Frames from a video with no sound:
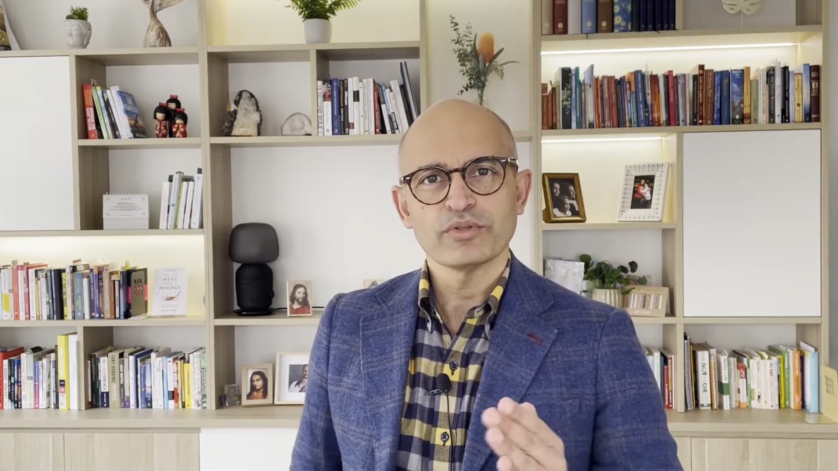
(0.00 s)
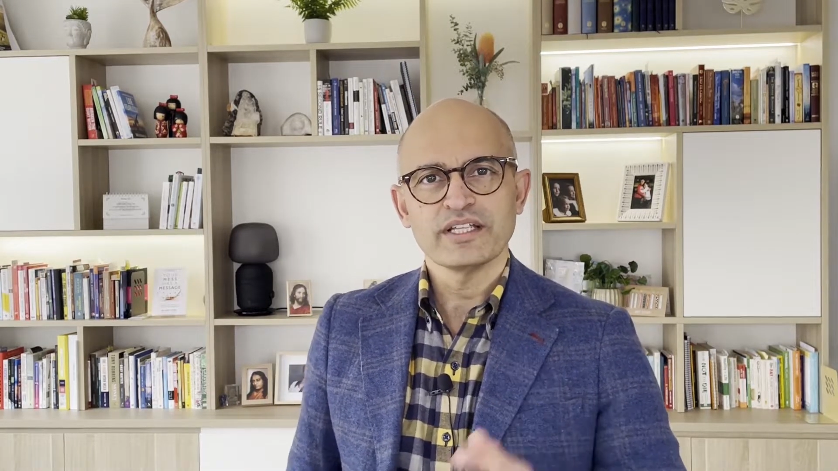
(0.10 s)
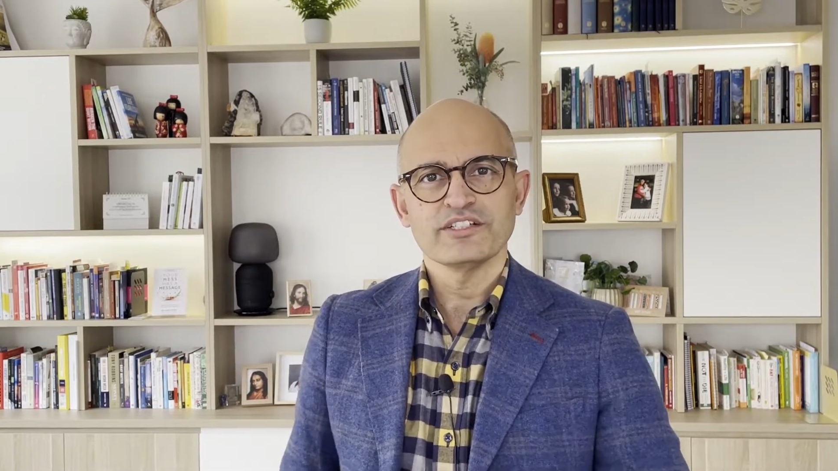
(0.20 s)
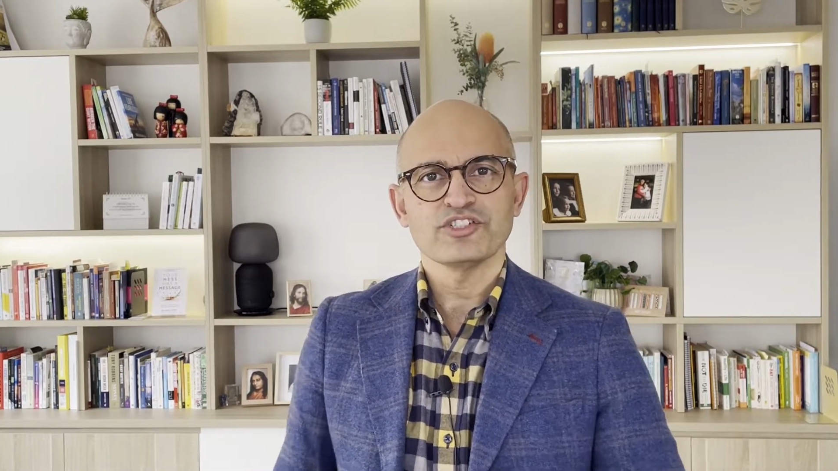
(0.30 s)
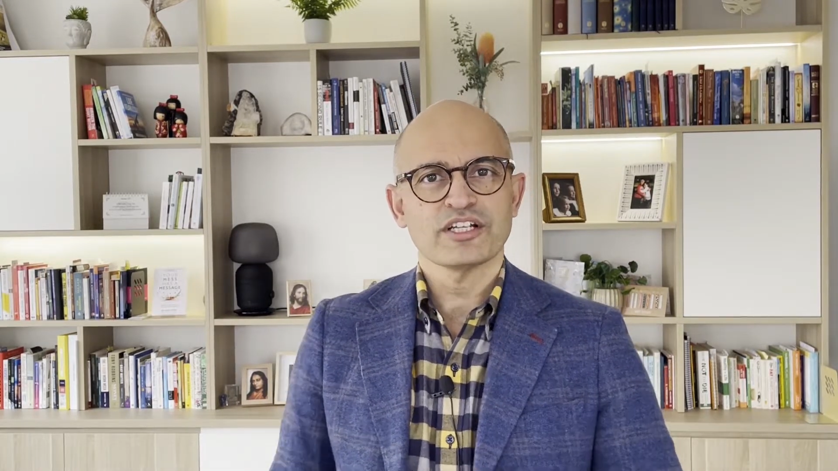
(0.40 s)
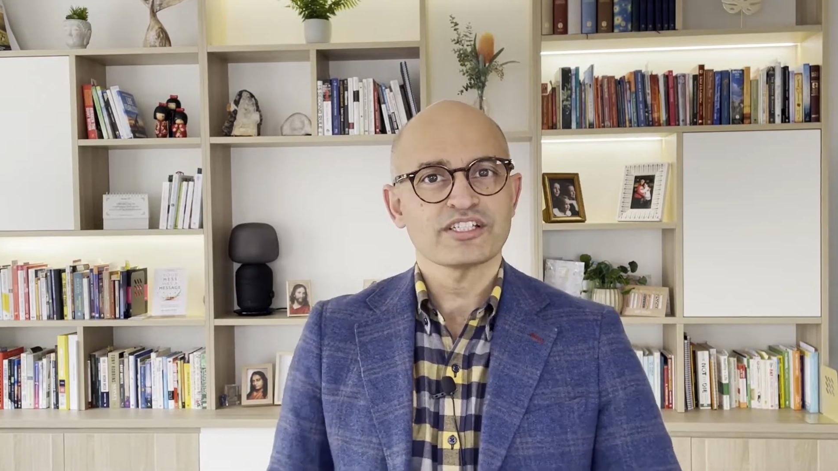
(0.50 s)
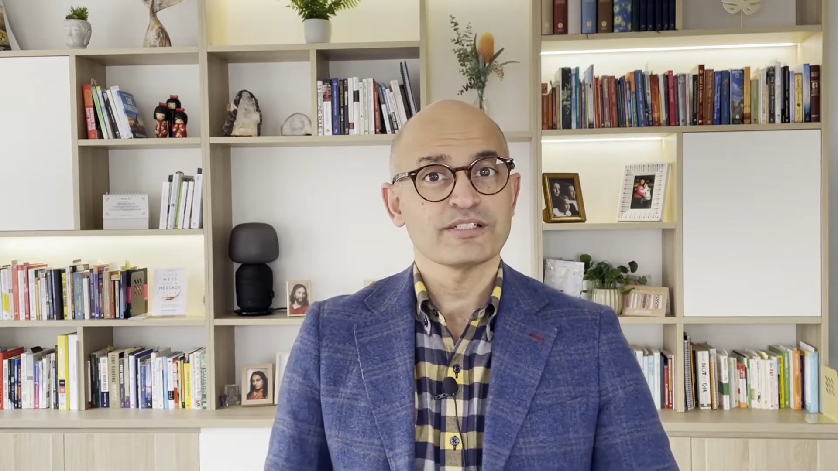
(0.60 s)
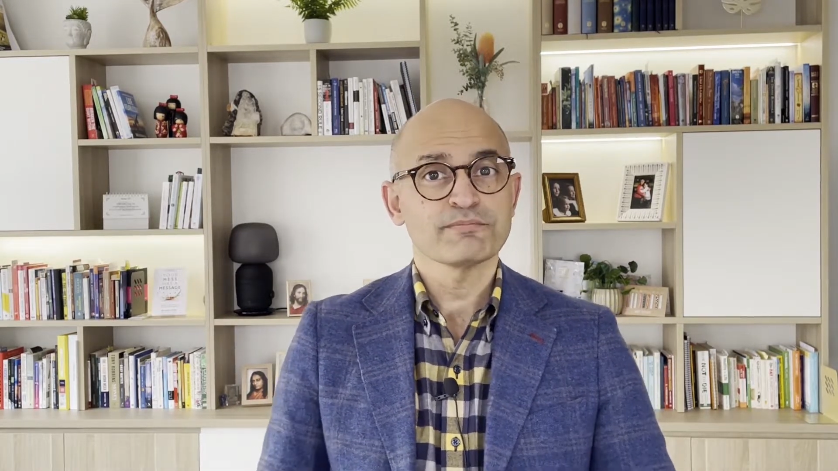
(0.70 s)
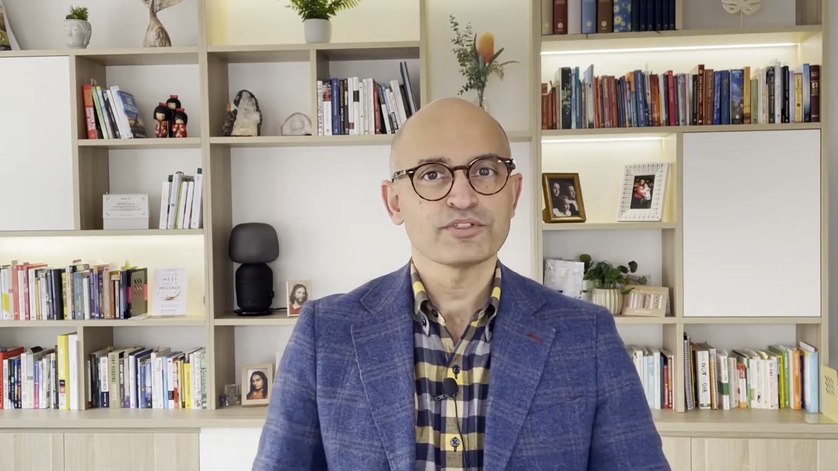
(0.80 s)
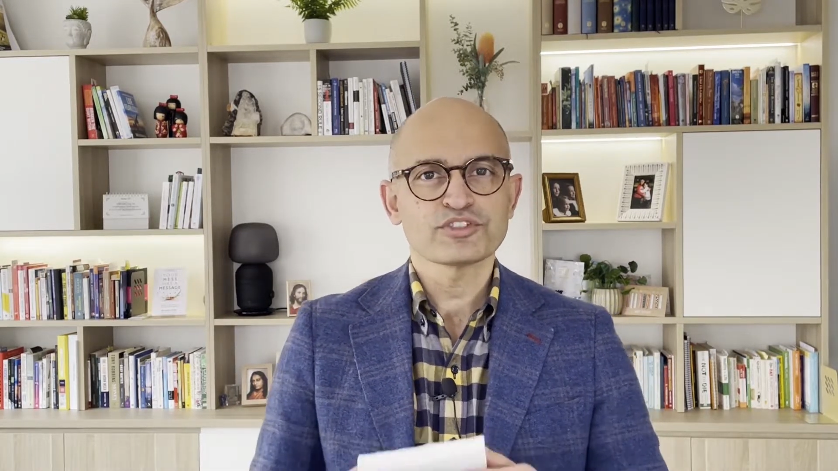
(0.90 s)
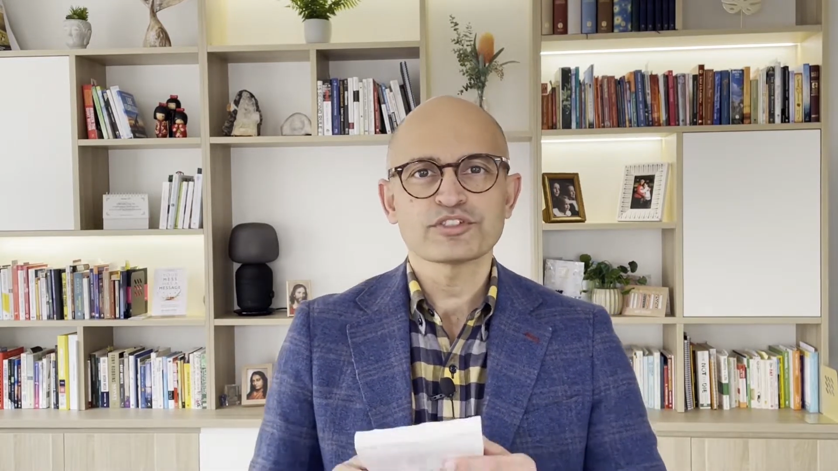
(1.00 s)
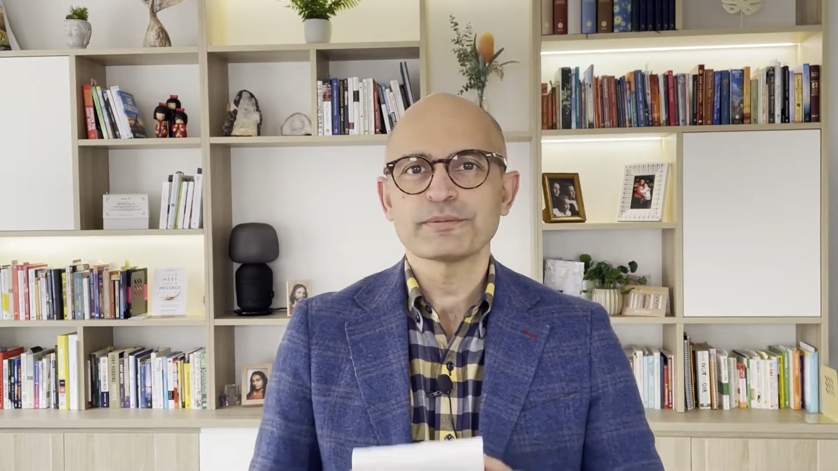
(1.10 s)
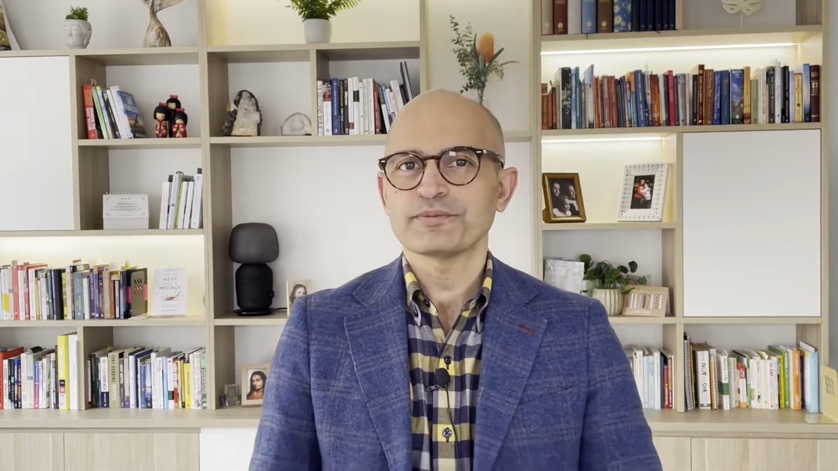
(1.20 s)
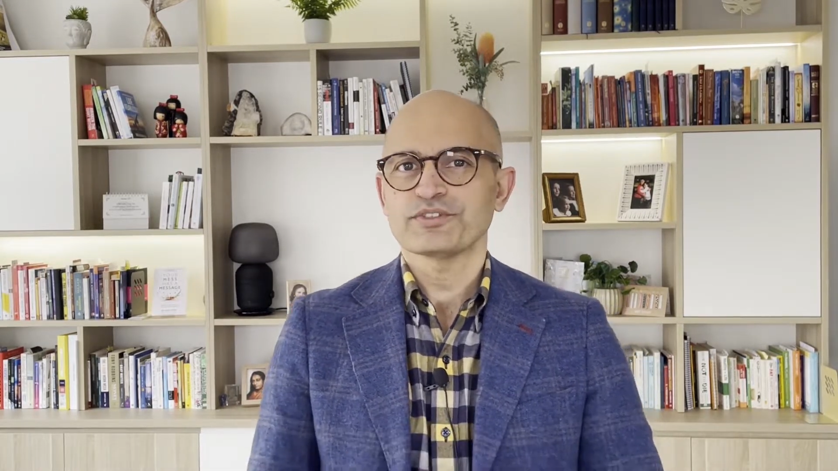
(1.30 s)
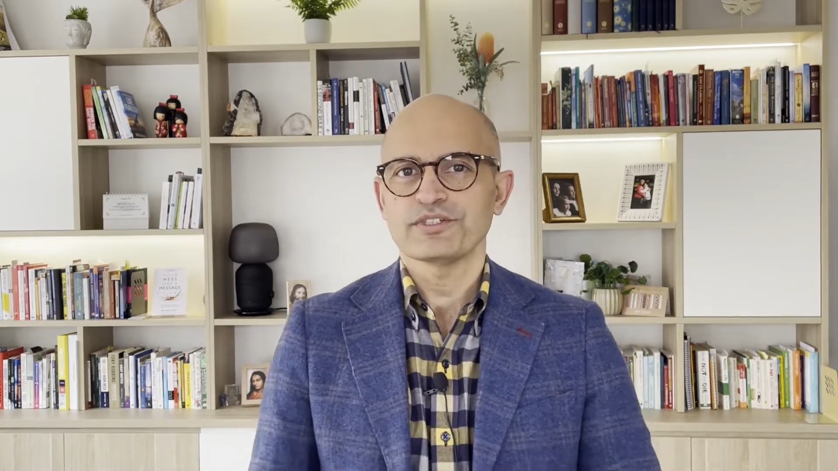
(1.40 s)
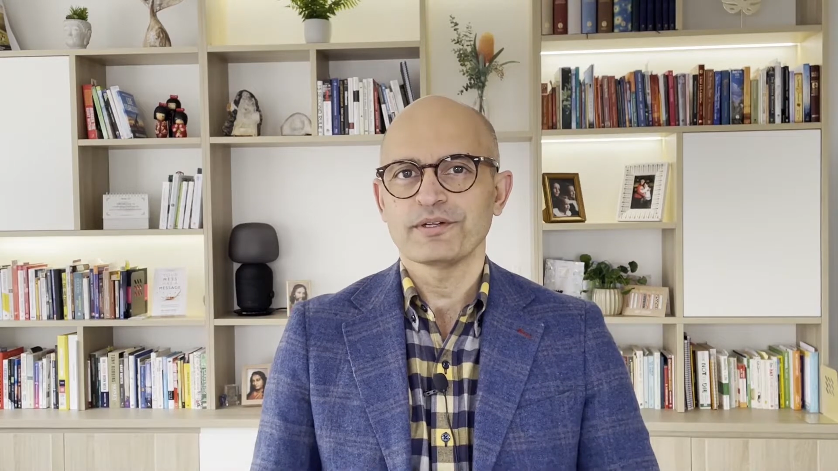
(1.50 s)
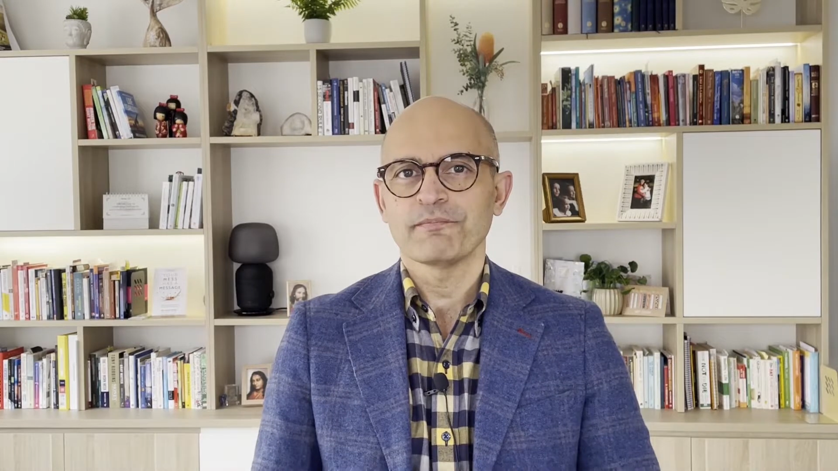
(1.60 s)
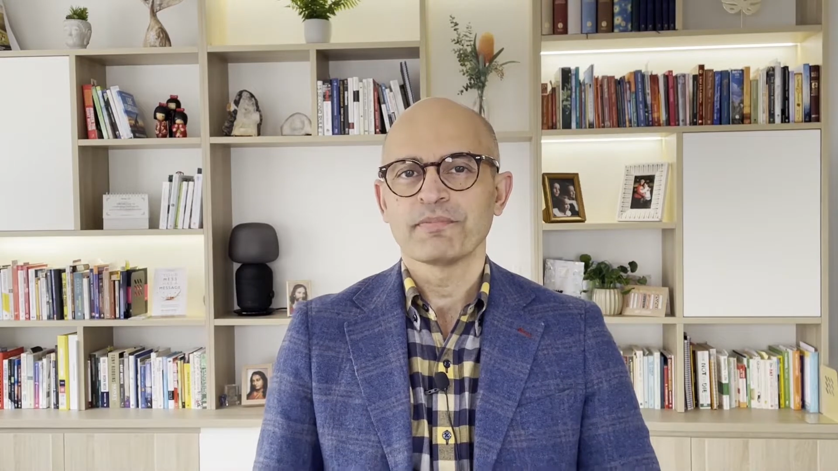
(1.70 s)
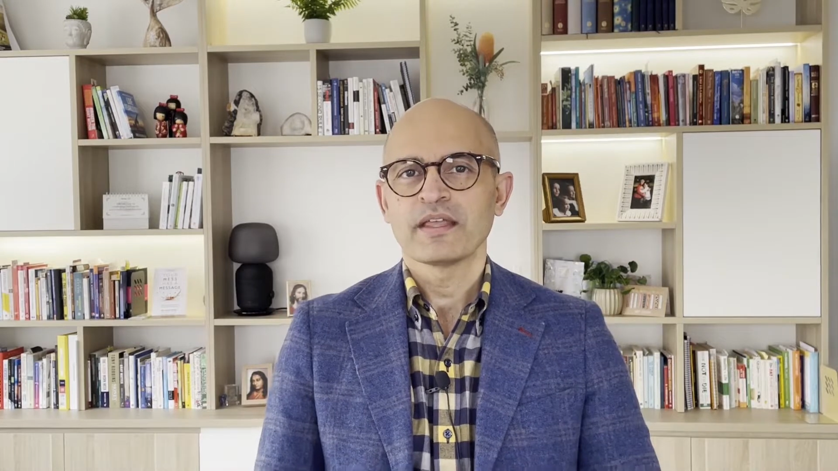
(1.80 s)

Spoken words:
than just a prescription